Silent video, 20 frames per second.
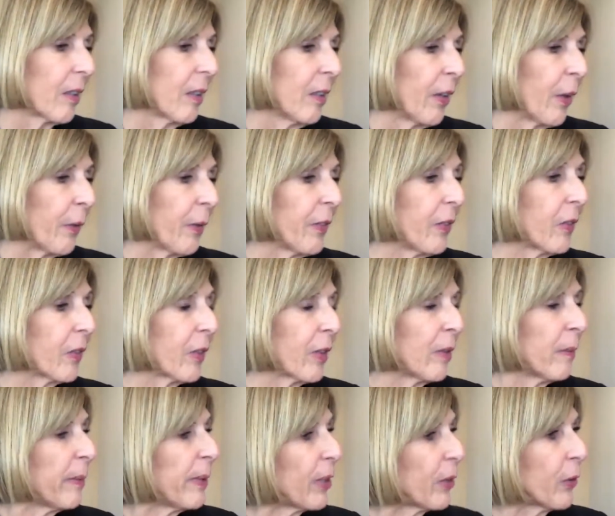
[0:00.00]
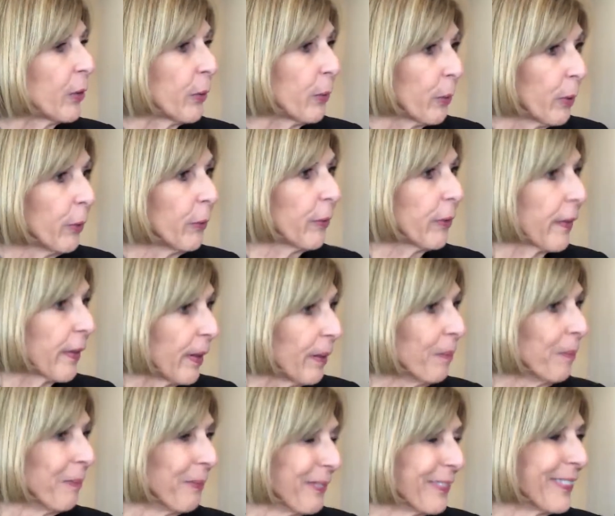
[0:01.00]
this is going to be a good route for
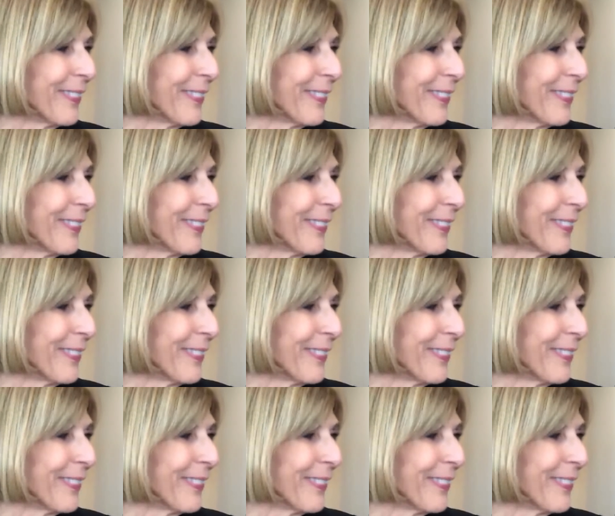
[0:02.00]
them.